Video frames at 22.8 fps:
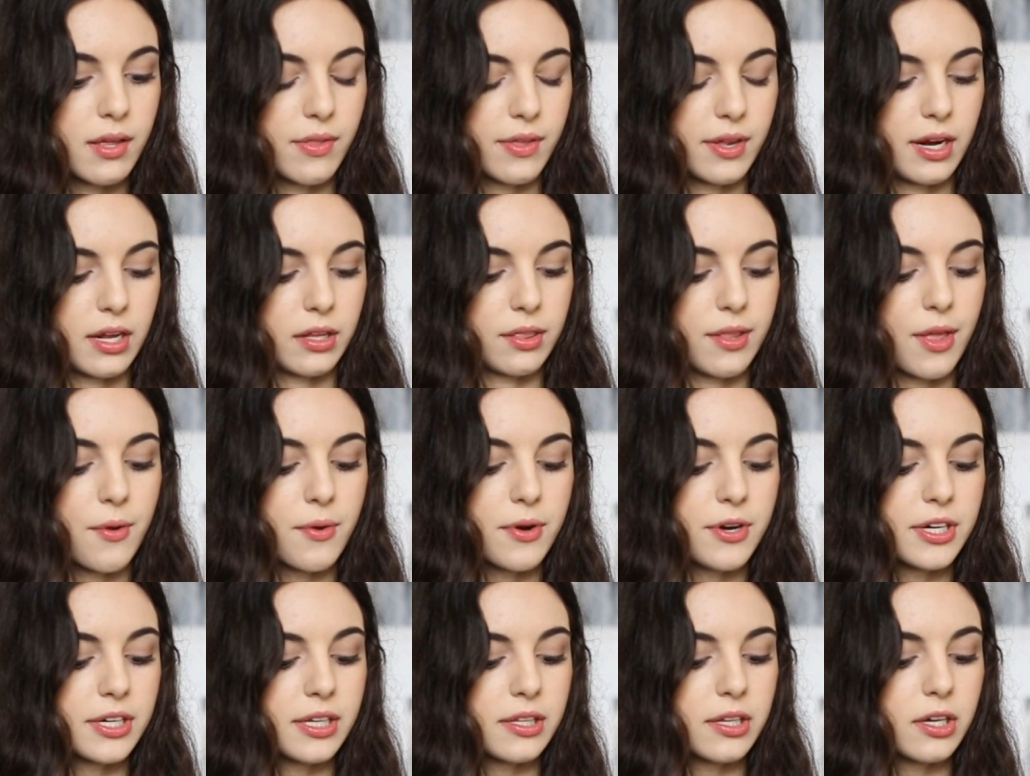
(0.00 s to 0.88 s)
Then I
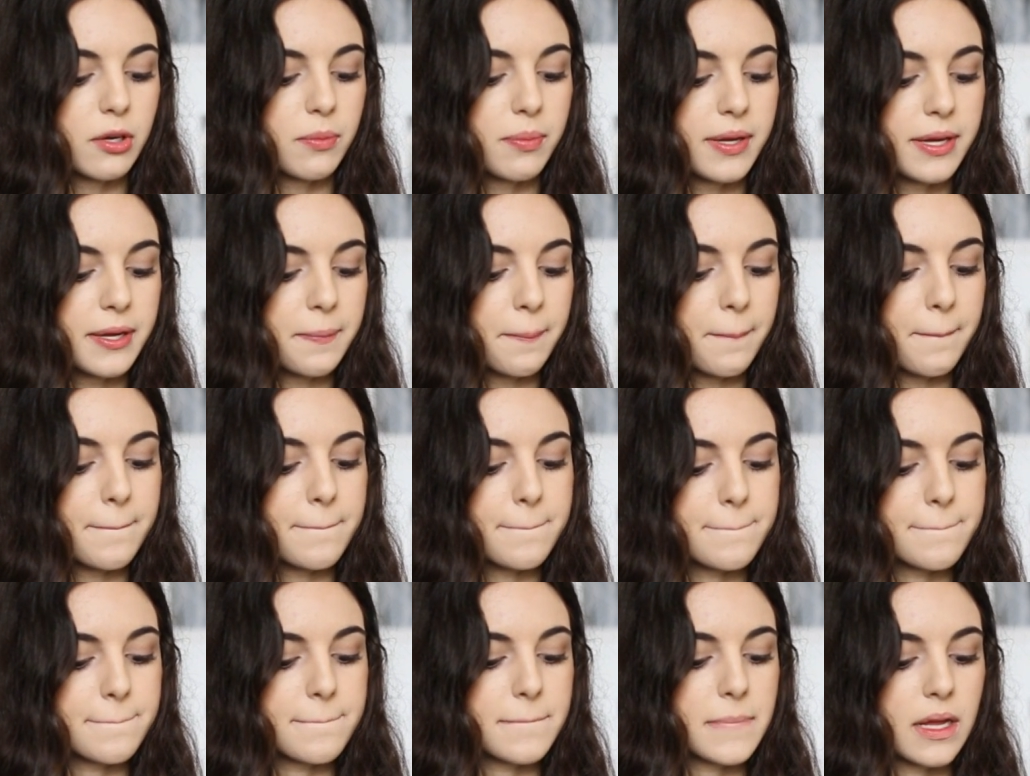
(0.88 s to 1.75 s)
lower it a little bit,
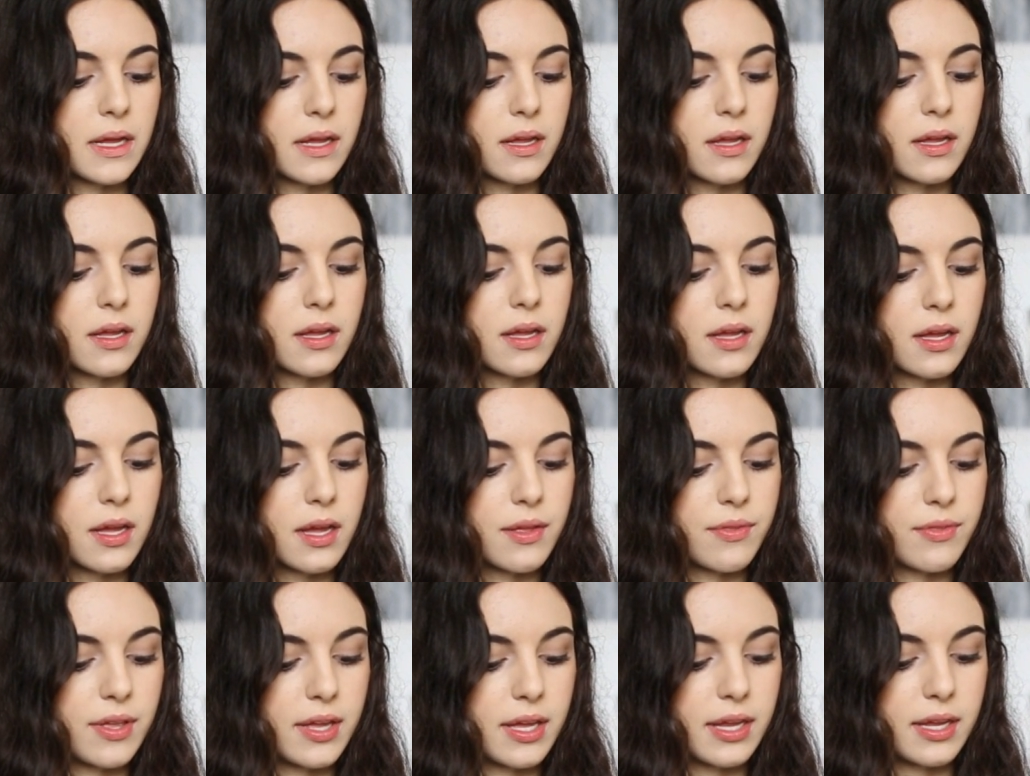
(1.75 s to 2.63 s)

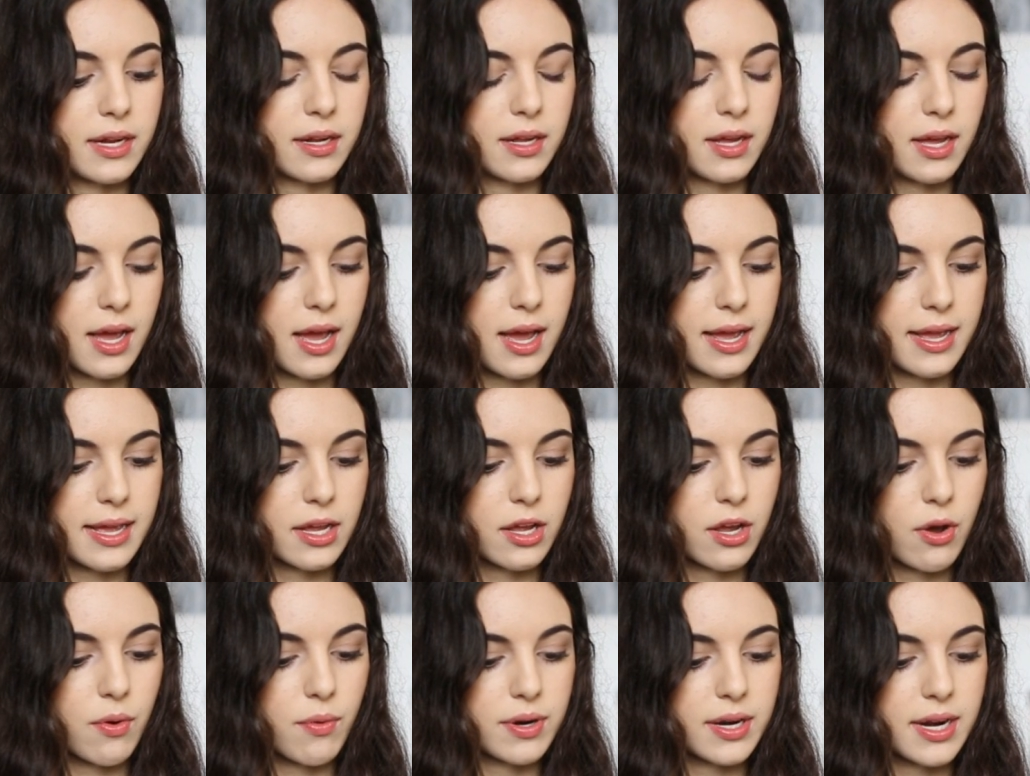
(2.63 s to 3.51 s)
and then I
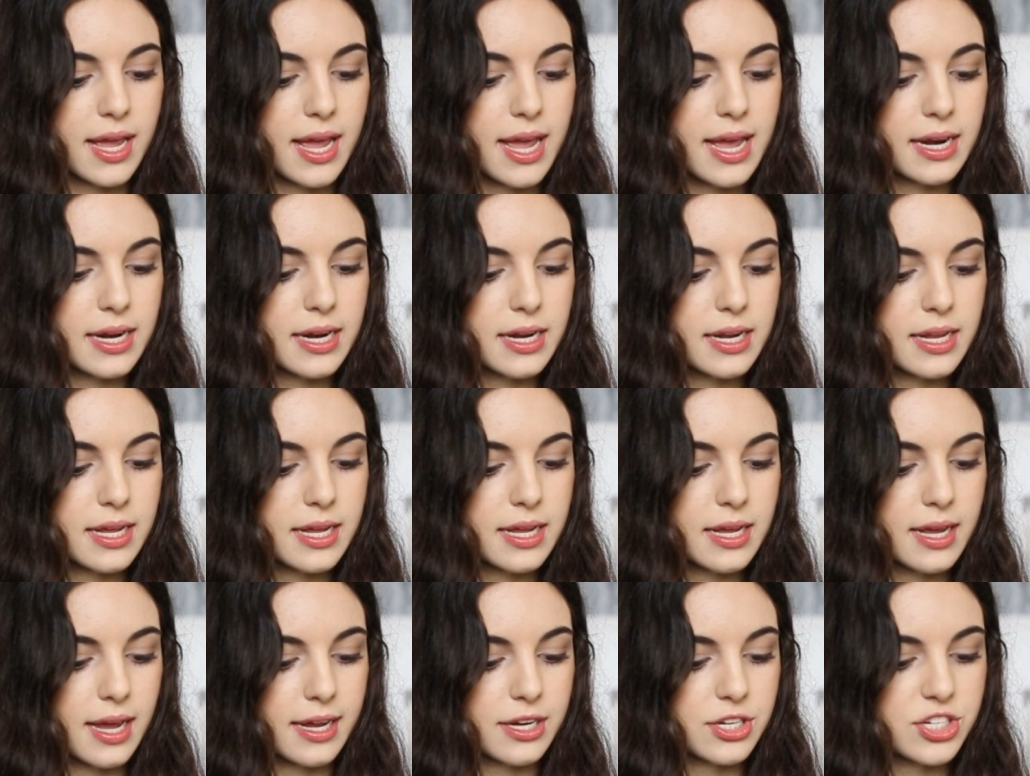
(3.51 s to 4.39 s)
go and edit it.